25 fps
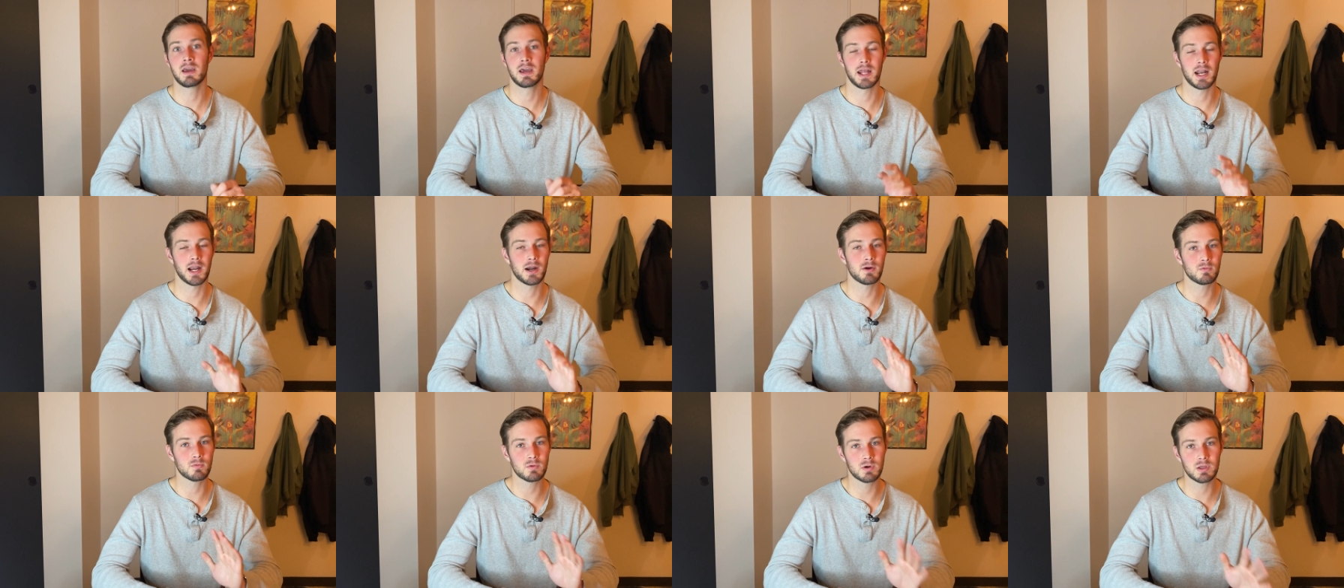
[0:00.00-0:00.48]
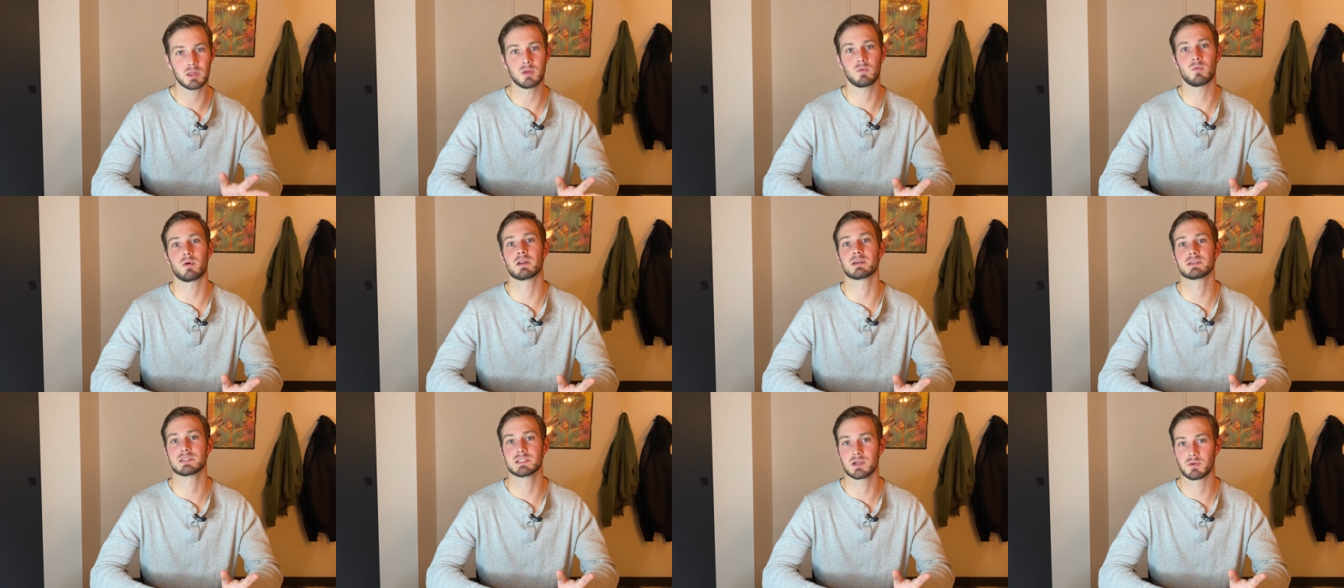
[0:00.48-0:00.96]
and I really
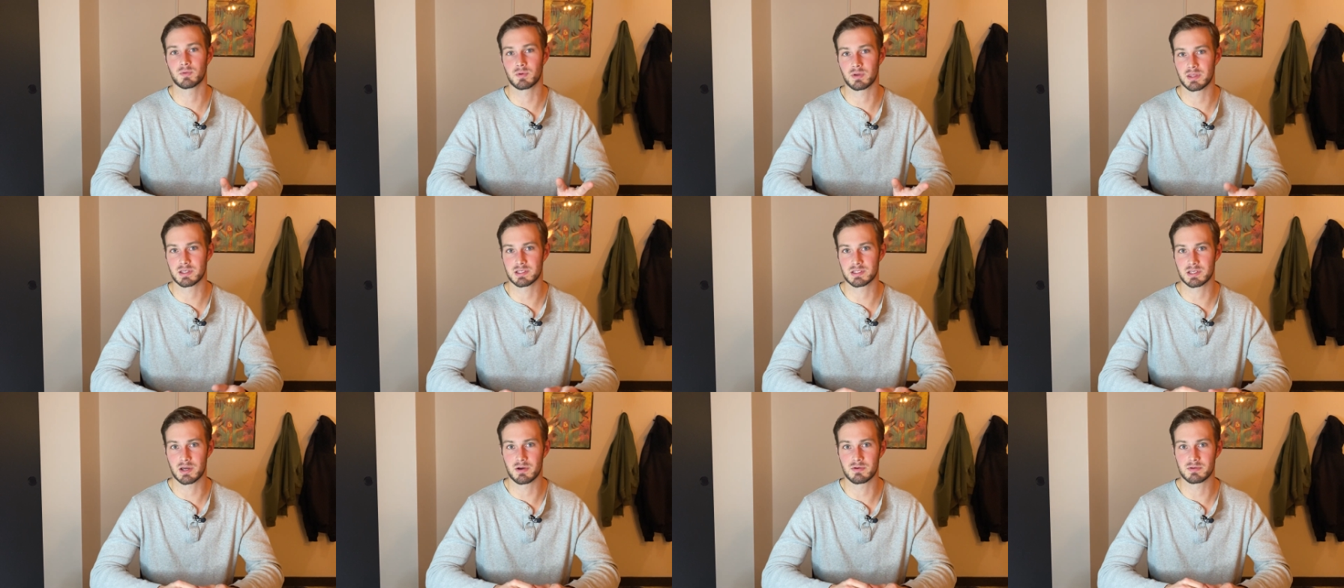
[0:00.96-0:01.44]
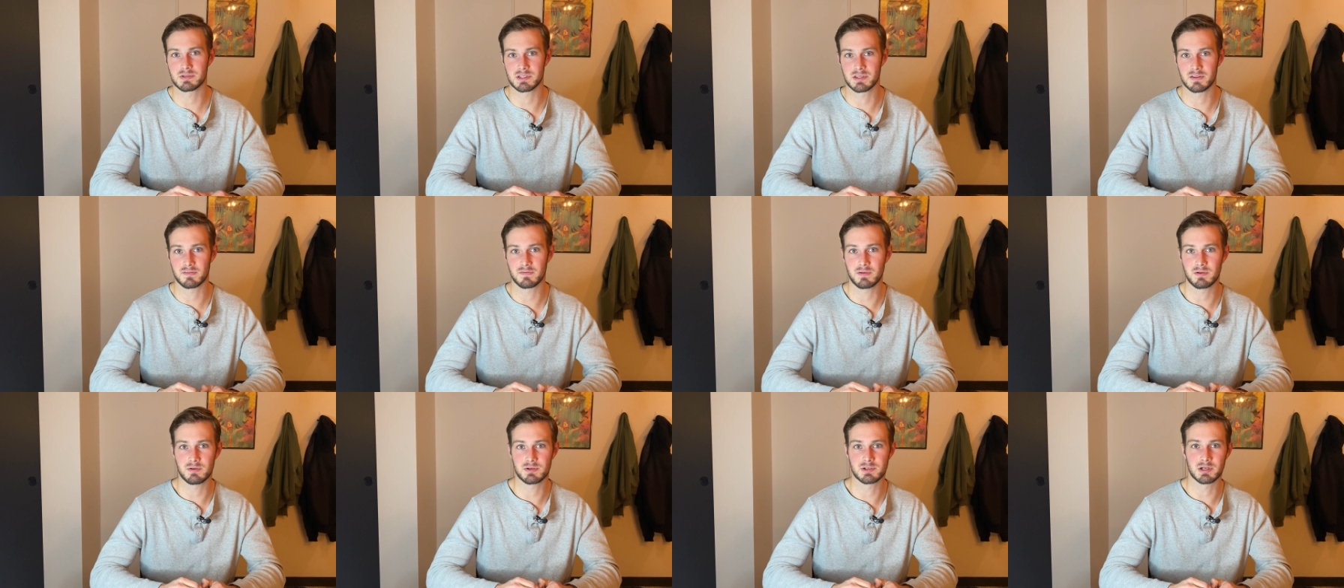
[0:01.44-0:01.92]
want to see where this goes in
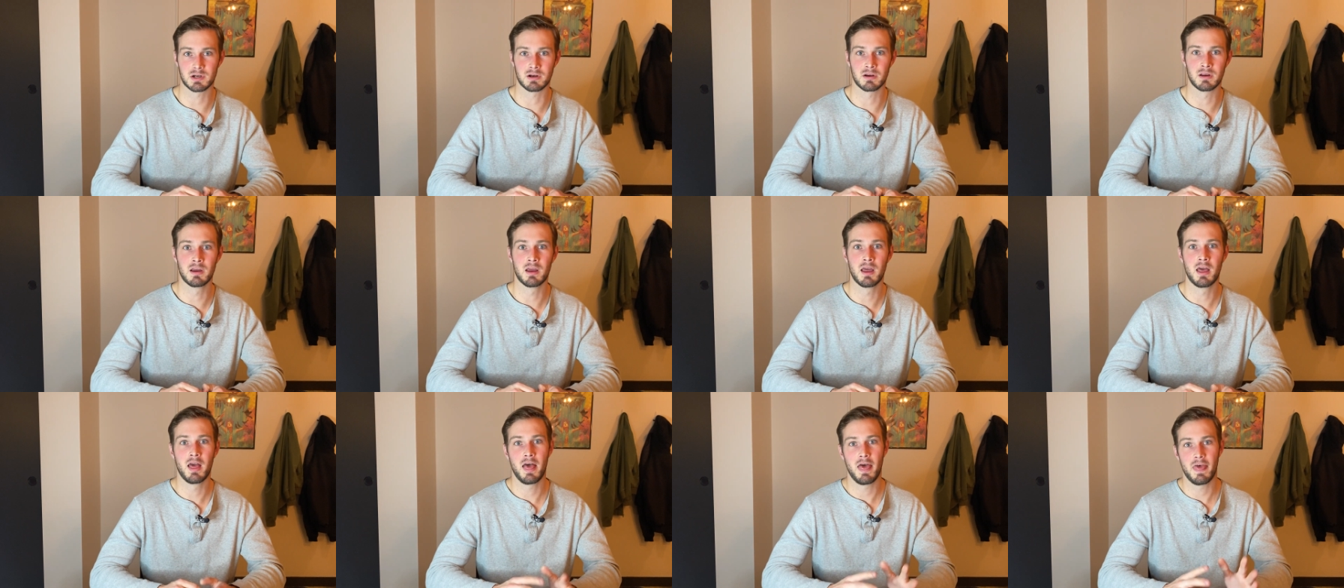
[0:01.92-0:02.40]
the future.